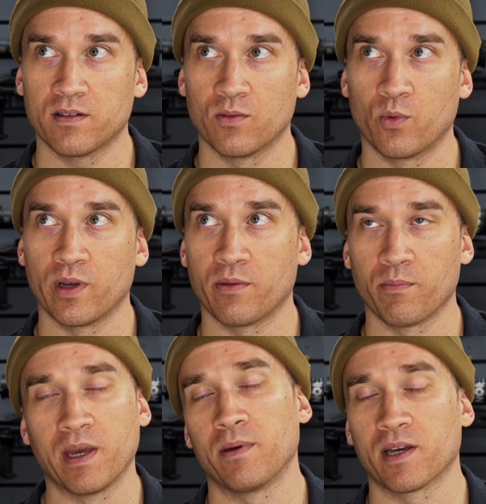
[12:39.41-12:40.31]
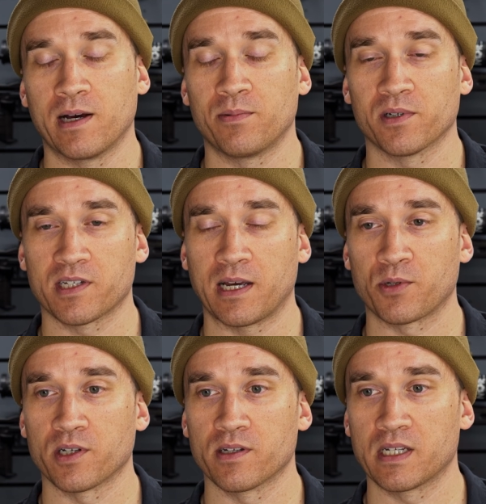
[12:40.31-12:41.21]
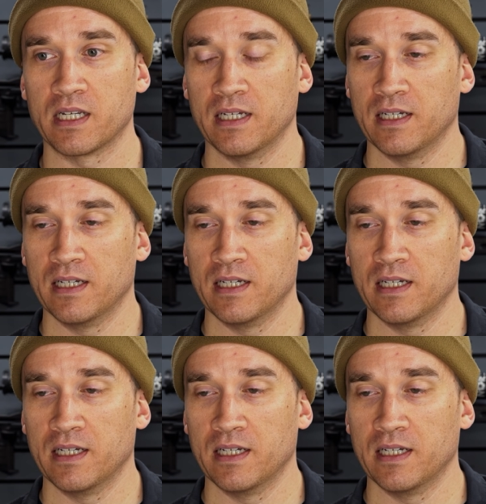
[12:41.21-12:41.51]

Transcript: with maybe a couple exceptions.